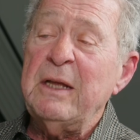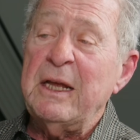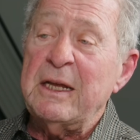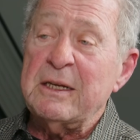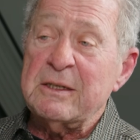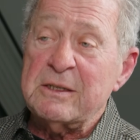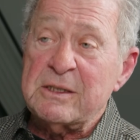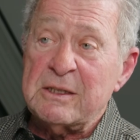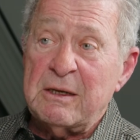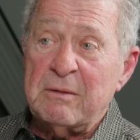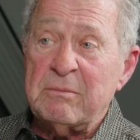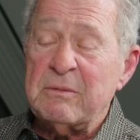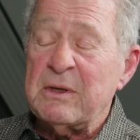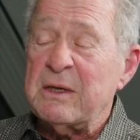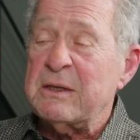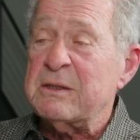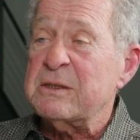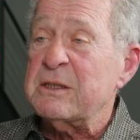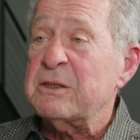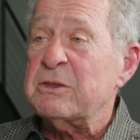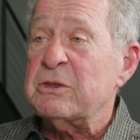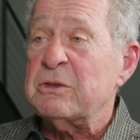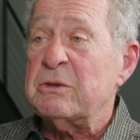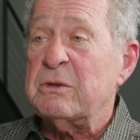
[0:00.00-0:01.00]
and
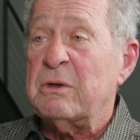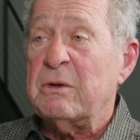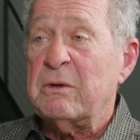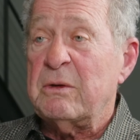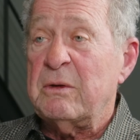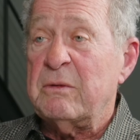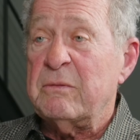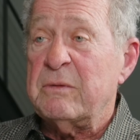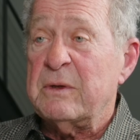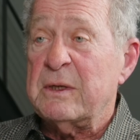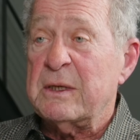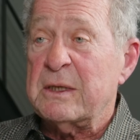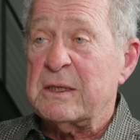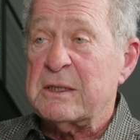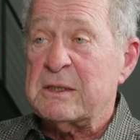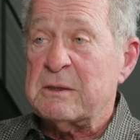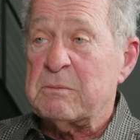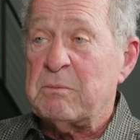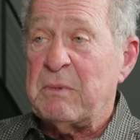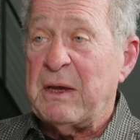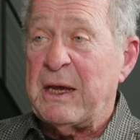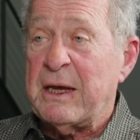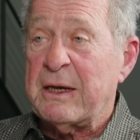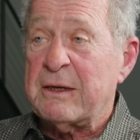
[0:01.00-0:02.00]
sometimes that you don't even
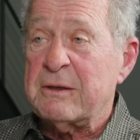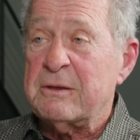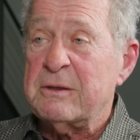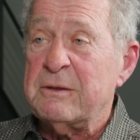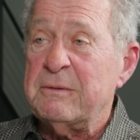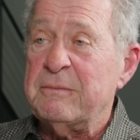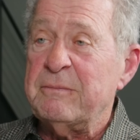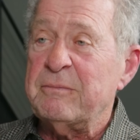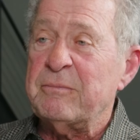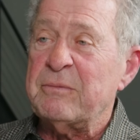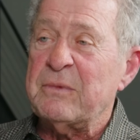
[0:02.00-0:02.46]
expect.